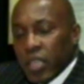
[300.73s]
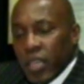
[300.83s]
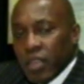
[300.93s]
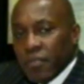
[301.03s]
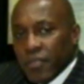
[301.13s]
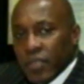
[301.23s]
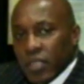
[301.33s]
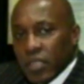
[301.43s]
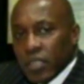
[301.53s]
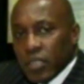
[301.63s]
live
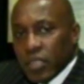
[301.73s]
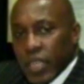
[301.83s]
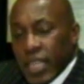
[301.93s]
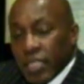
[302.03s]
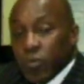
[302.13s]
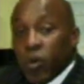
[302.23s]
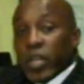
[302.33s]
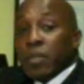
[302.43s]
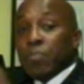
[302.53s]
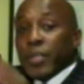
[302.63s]
as a
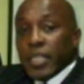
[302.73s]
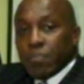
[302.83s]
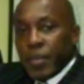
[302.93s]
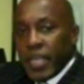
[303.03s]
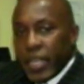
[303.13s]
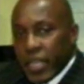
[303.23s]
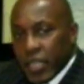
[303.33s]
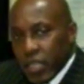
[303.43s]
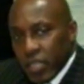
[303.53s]
more complete being.